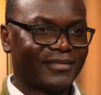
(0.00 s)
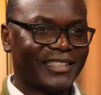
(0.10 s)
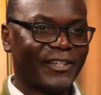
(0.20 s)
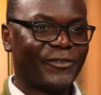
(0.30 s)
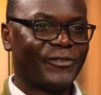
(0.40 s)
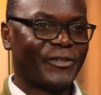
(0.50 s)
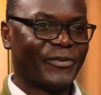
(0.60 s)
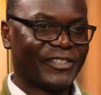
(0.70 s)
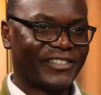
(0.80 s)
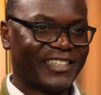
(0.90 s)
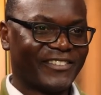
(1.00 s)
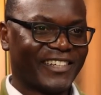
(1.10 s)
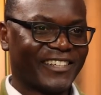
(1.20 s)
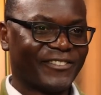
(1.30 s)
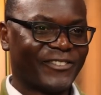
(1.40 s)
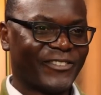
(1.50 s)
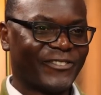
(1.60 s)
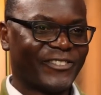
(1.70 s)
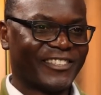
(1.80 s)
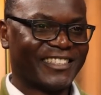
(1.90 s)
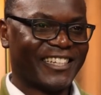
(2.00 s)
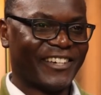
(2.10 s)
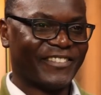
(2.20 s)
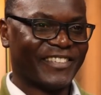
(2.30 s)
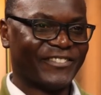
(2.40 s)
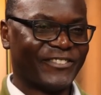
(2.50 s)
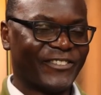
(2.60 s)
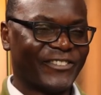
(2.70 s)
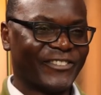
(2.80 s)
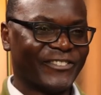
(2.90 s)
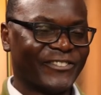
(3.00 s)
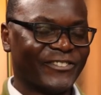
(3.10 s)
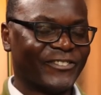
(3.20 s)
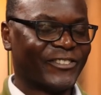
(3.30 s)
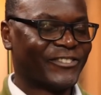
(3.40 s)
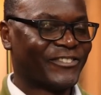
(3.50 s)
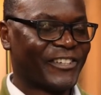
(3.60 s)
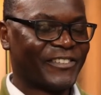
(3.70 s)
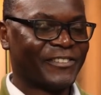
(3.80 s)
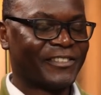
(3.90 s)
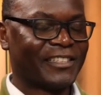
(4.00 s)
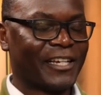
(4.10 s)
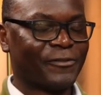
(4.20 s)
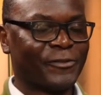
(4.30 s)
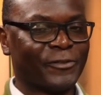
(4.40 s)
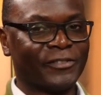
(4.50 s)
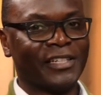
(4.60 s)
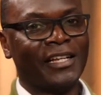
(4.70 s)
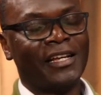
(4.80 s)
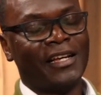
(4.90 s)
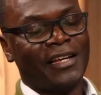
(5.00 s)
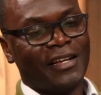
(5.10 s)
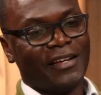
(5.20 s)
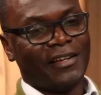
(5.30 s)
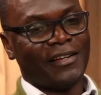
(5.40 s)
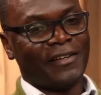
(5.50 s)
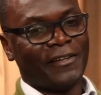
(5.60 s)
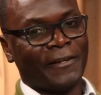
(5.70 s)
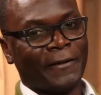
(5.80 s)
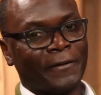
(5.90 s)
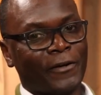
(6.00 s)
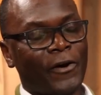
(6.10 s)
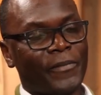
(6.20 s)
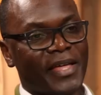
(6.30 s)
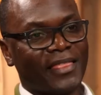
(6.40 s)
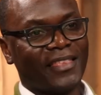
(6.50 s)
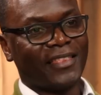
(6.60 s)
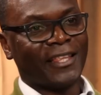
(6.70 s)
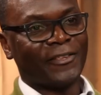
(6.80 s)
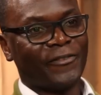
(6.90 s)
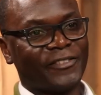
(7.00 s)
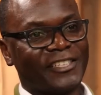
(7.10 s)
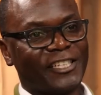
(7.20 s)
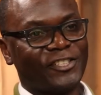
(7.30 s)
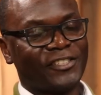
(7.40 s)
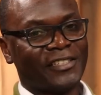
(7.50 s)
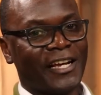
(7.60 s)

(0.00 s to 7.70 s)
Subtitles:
Thank you very much, Derek, for the time and for those very insightful comment and conversation.